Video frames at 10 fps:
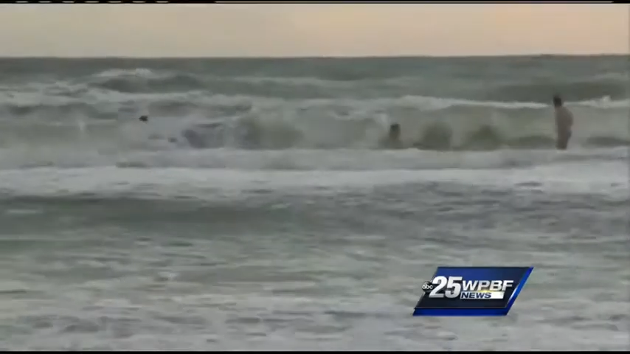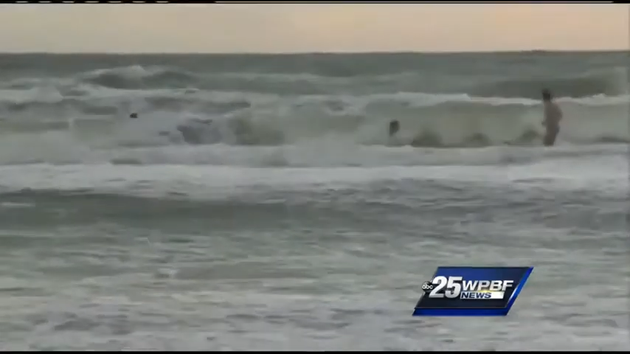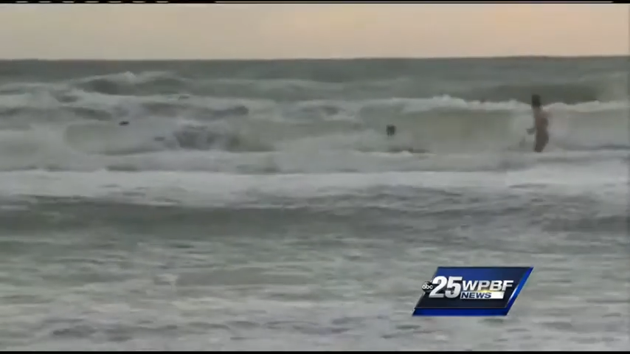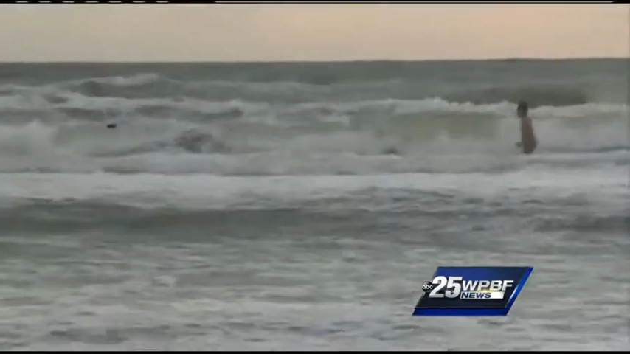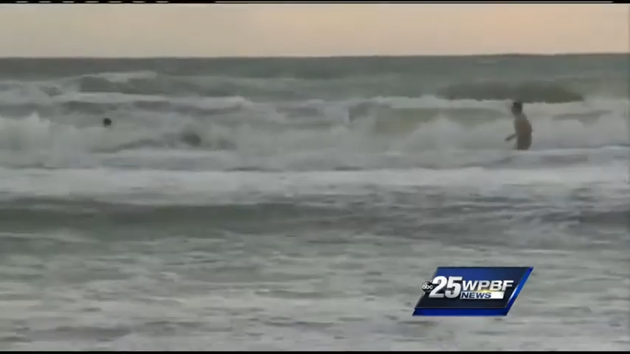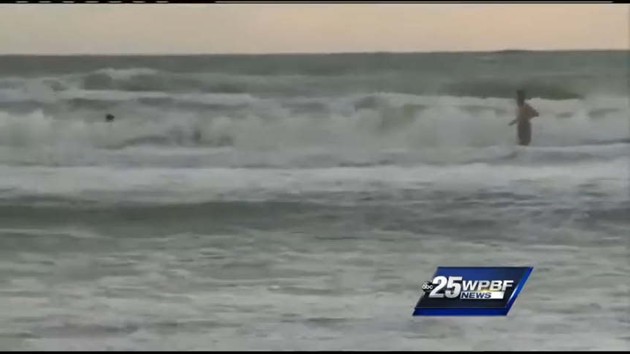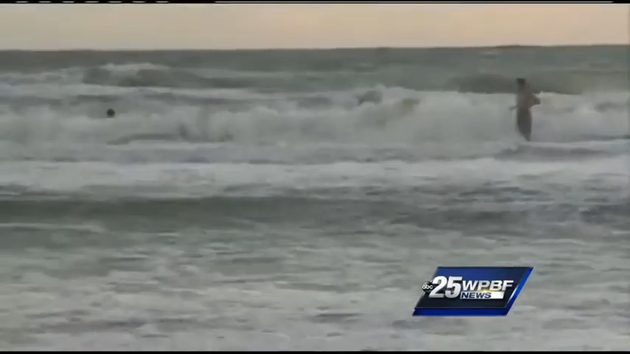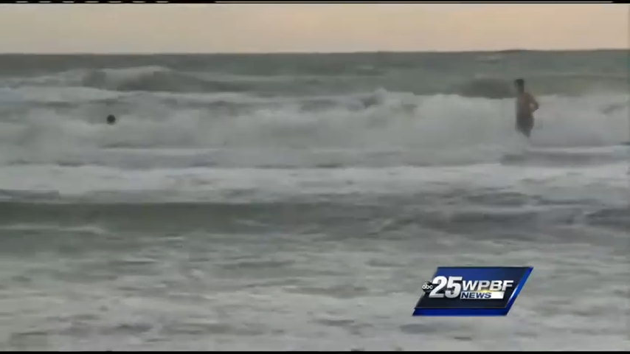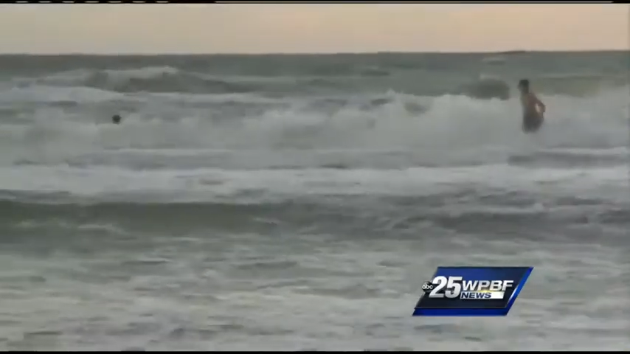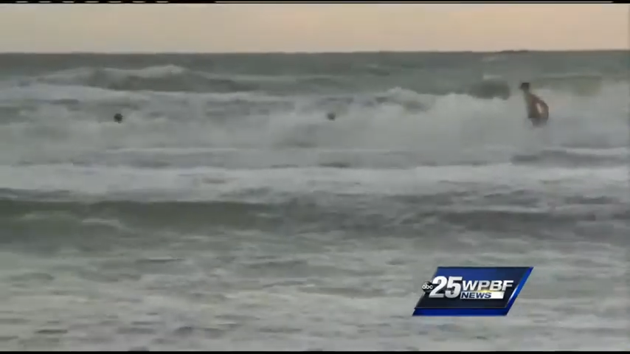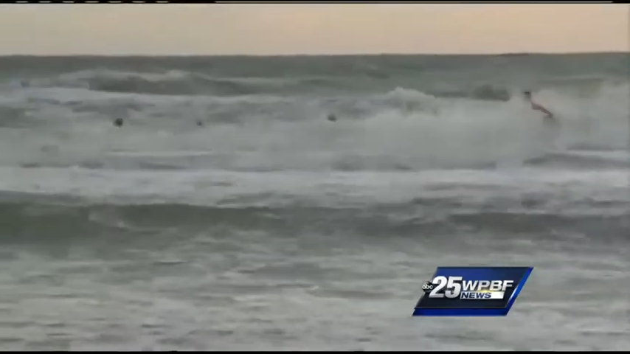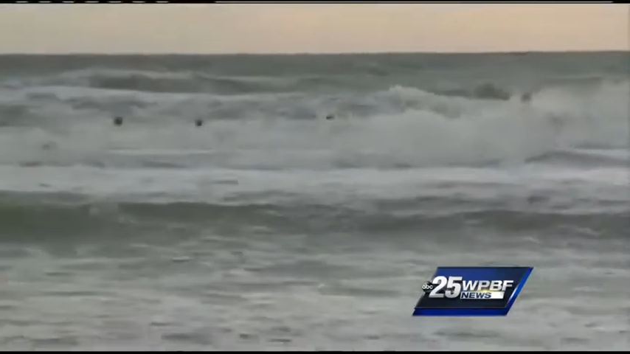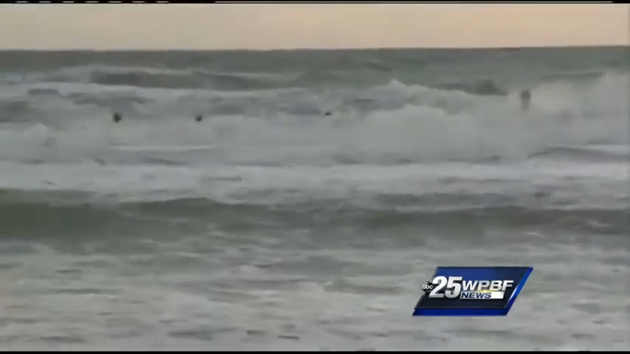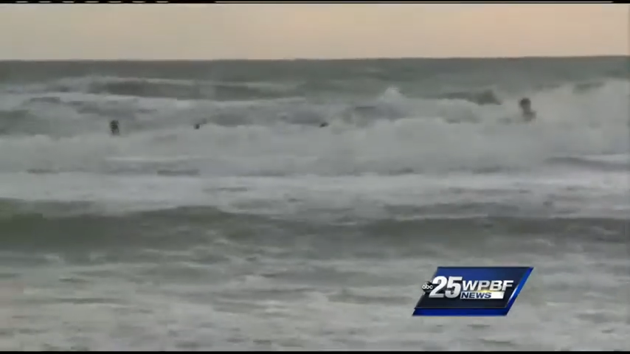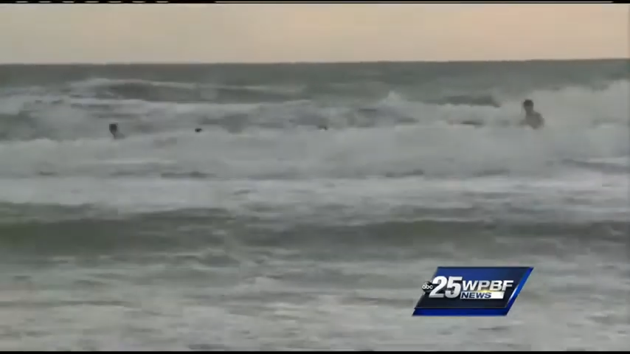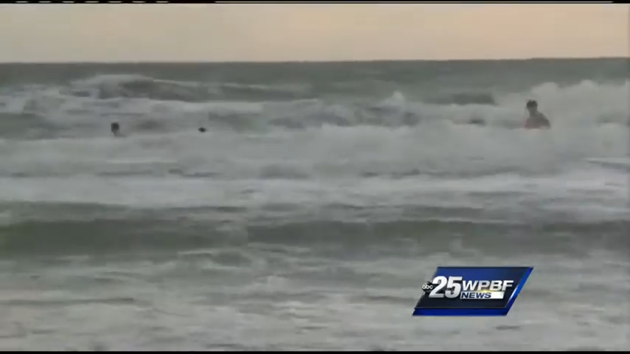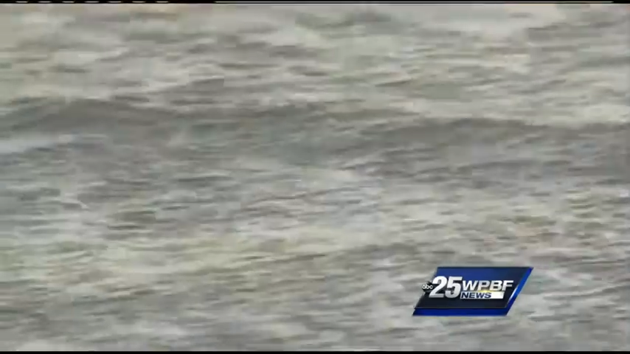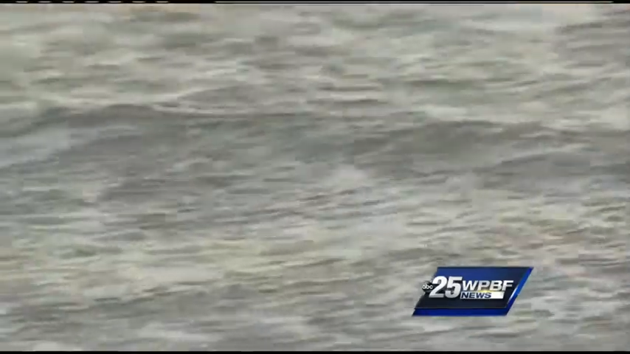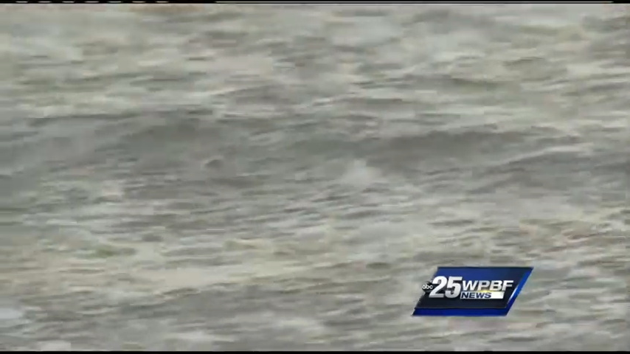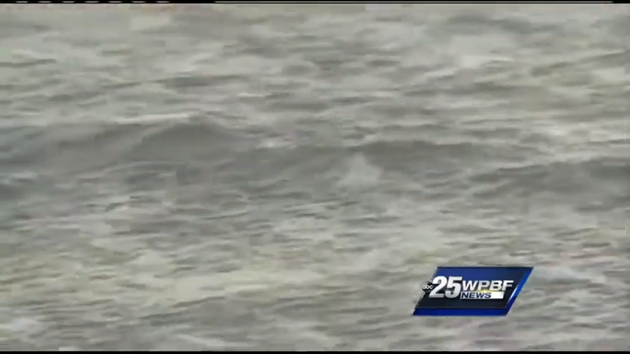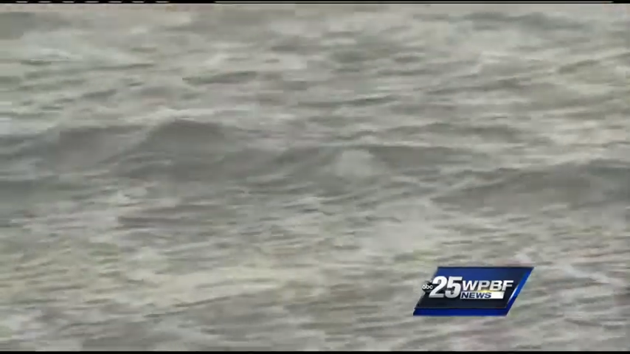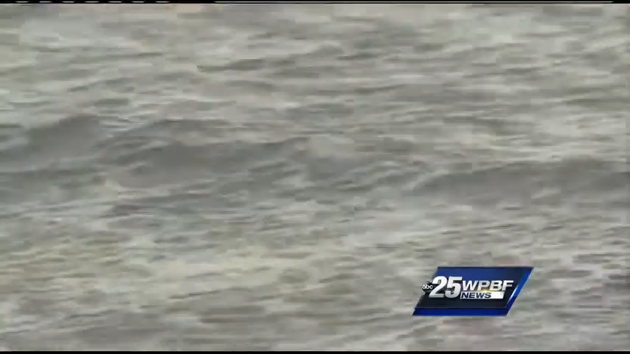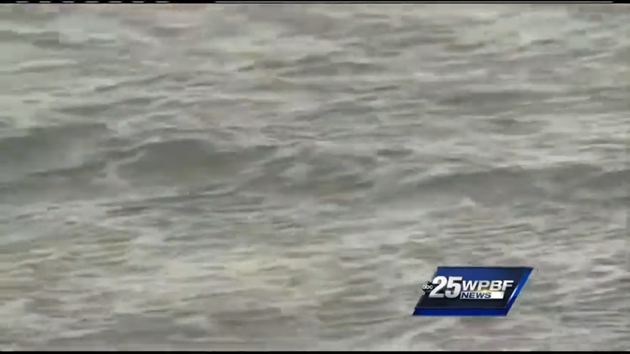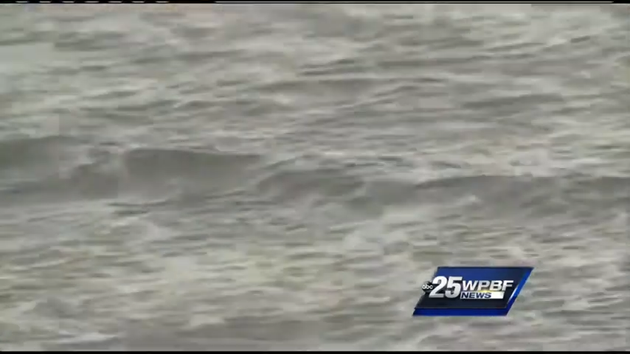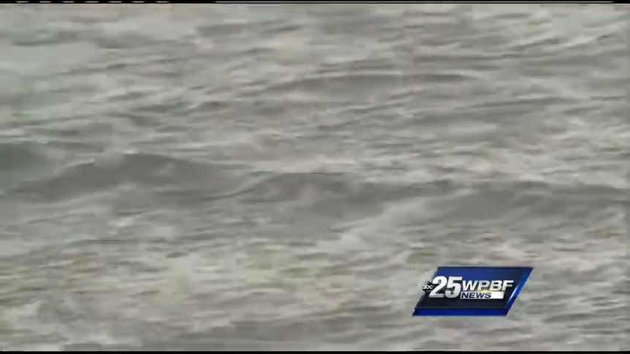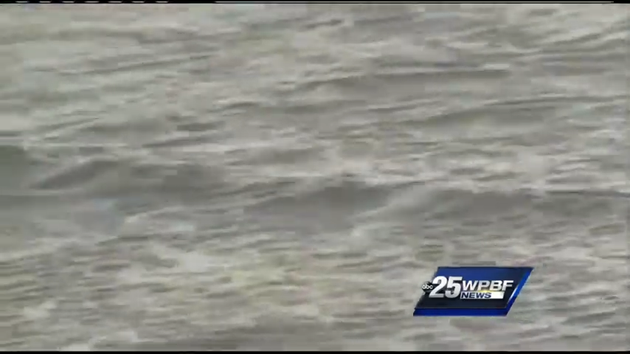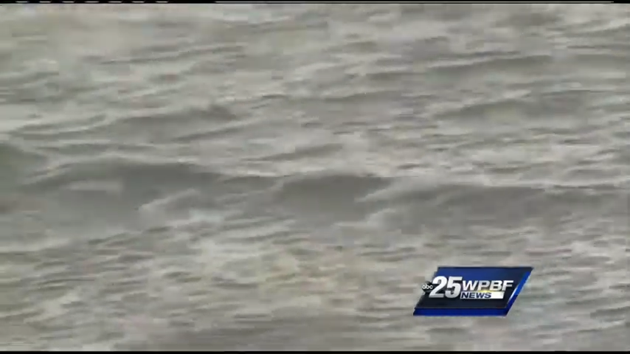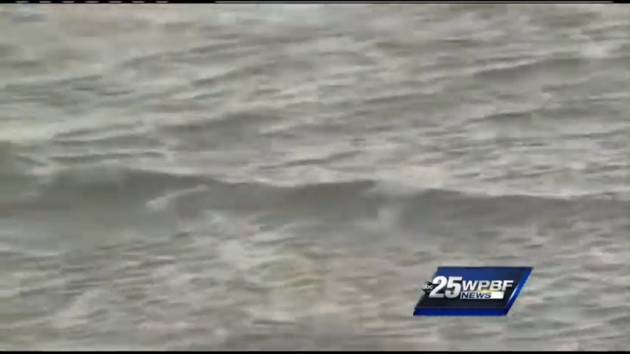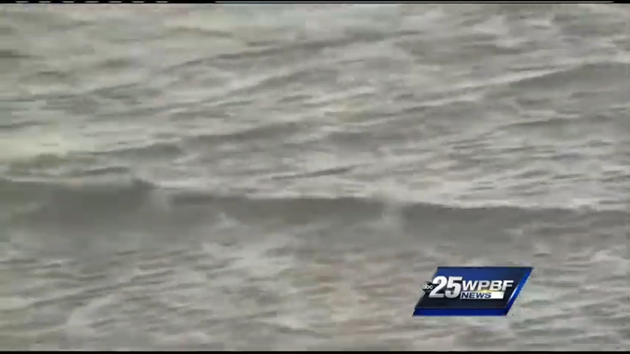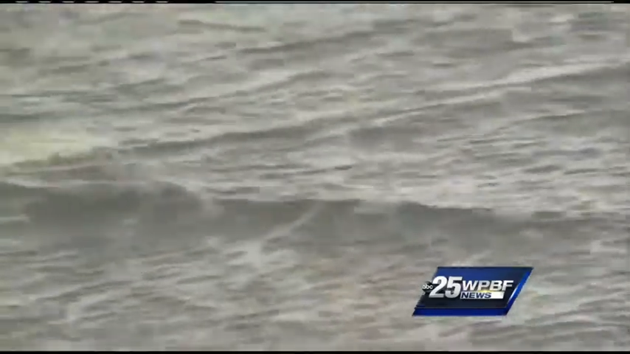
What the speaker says: [unreadable: no face in view]